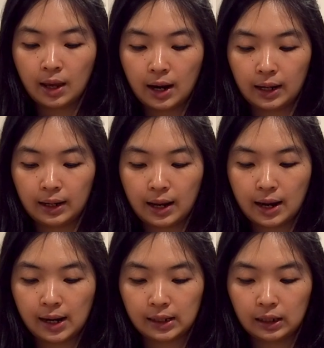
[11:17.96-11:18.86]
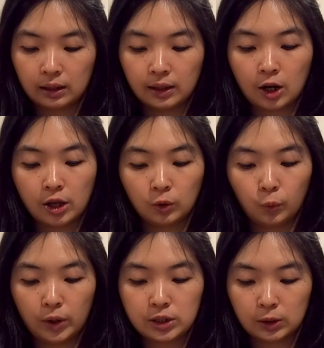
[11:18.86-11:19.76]
and then click on the
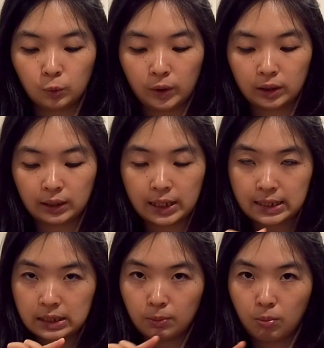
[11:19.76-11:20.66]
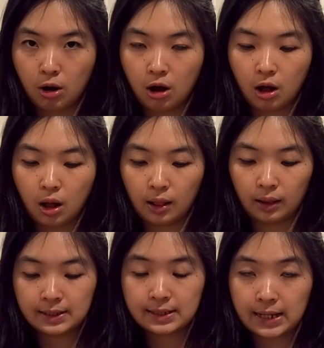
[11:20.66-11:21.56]
widget with the
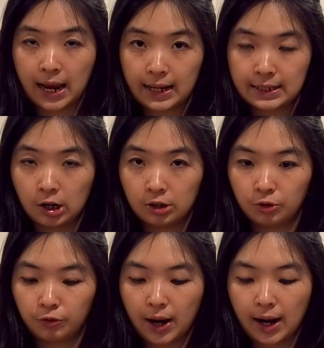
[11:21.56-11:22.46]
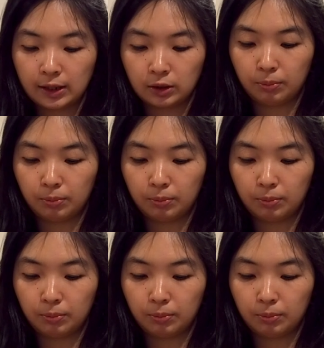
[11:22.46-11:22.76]
small text on the right,